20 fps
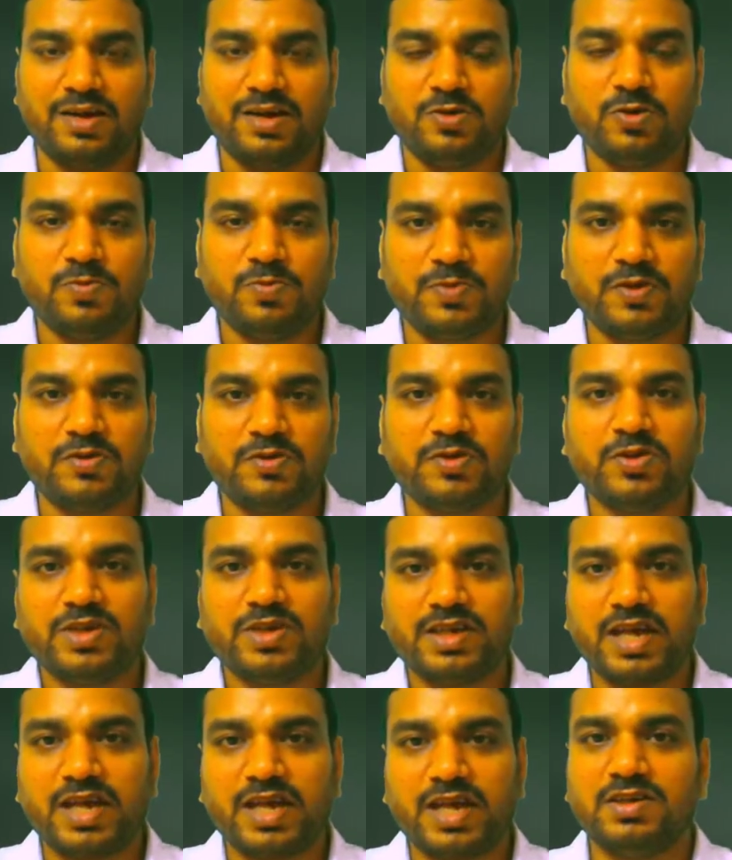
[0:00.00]
I hope
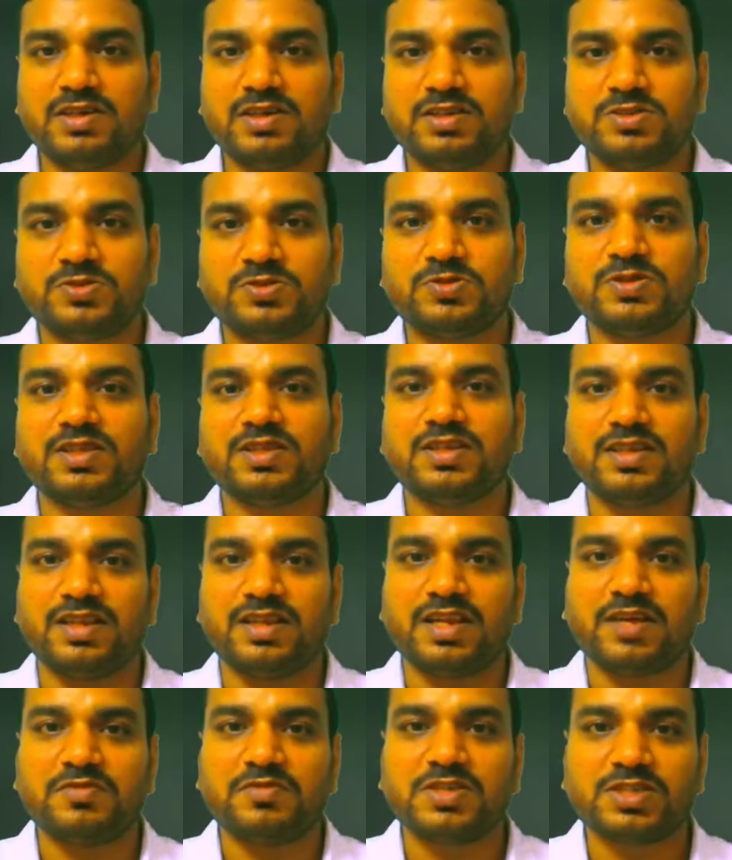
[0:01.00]
everyone have understood
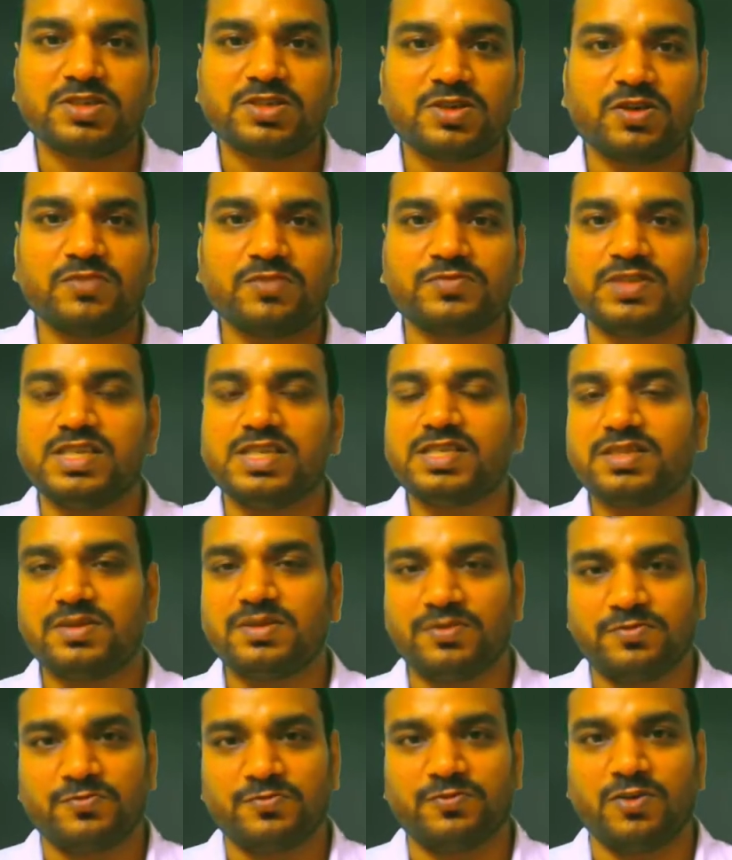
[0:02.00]
the derivation of
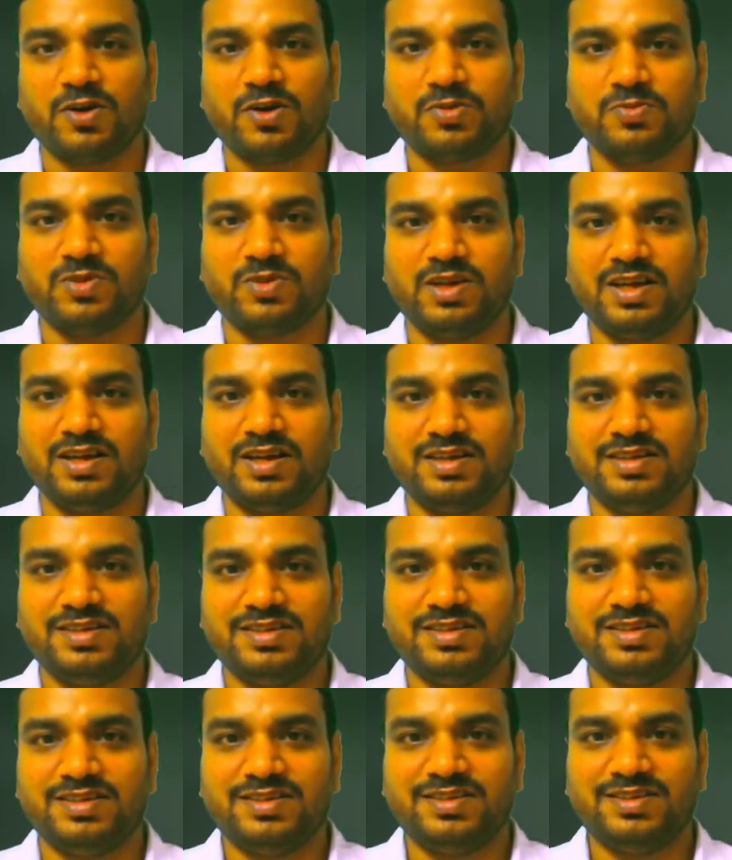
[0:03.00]
this
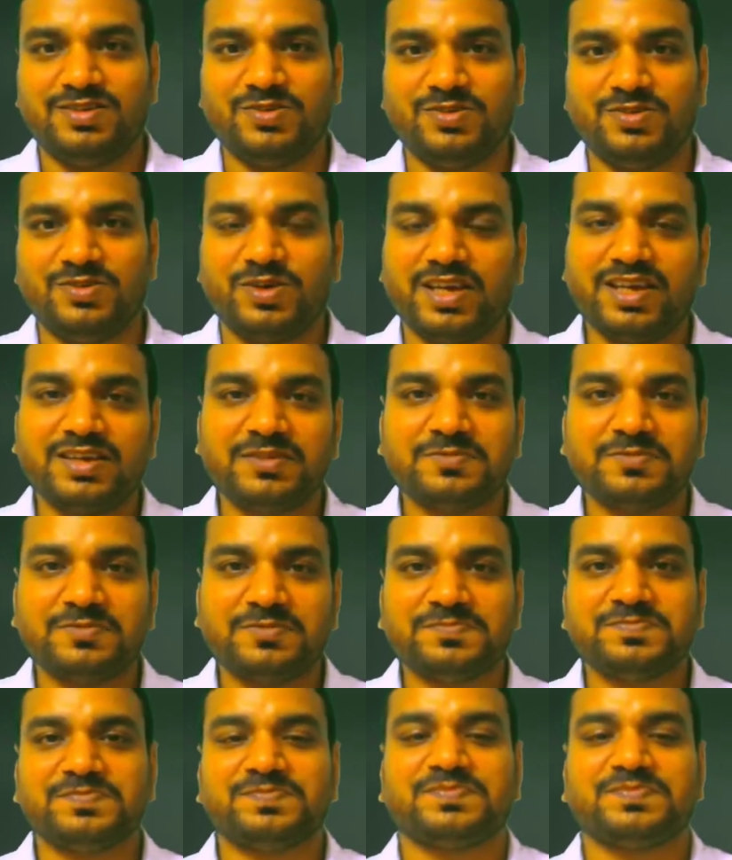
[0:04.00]
formula. Okay.